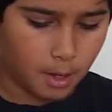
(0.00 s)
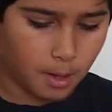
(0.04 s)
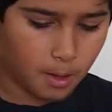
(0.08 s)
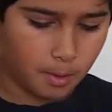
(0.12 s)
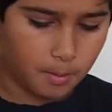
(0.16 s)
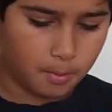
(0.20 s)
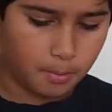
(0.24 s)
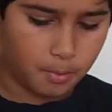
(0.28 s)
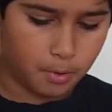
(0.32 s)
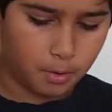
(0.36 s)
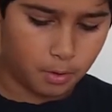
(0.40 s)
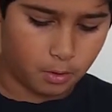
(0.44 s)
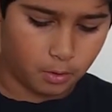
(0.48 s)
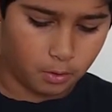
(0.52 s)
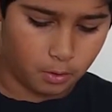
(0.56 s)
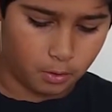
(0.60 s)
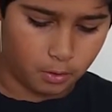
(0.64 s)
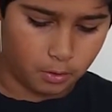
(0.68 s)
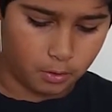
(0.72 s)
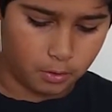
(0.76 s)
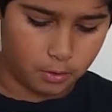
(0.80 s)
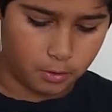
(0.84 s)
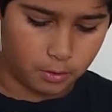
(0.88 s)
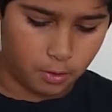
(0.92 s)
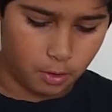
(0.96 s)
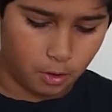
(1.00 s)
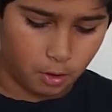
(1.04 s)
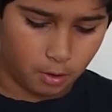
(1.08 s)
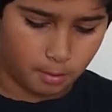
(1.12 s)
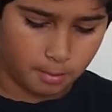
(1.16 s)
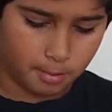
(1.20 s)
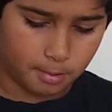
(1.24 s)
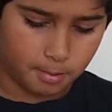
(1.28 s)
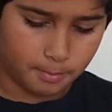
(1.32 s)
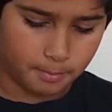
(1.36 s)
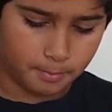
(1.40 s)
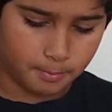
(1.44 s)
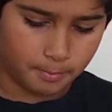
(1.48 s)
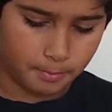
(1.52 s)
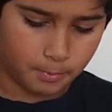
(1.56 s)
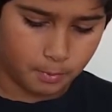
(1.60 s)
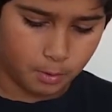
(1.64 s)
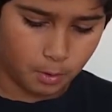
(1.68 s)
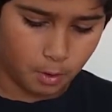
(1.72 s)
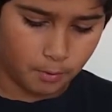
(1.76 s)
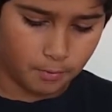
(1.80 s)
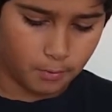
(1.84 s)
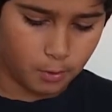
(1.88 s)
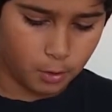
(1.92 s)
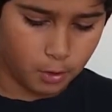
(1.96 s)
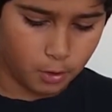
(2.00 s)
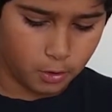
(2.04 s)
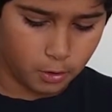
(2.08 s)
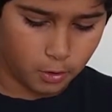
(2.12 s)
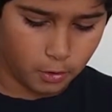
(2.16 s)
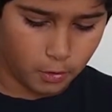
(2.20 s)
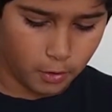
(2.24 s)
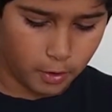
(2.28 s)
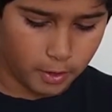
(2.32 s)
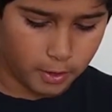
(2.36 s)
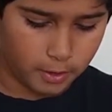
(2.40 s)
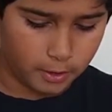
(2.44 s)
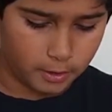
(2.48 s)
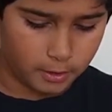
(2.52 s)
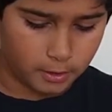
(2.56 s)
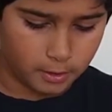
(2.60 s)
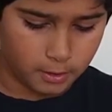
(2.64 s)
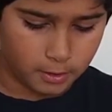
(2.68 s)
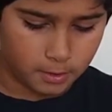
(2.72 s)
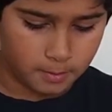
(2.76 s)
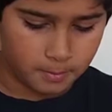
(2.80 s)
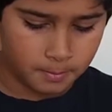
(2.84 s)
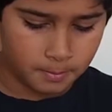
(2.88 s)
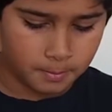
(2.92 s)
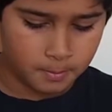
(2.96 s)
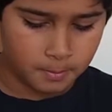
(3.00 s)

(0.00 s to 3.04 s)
and put it on top of all your ingredients.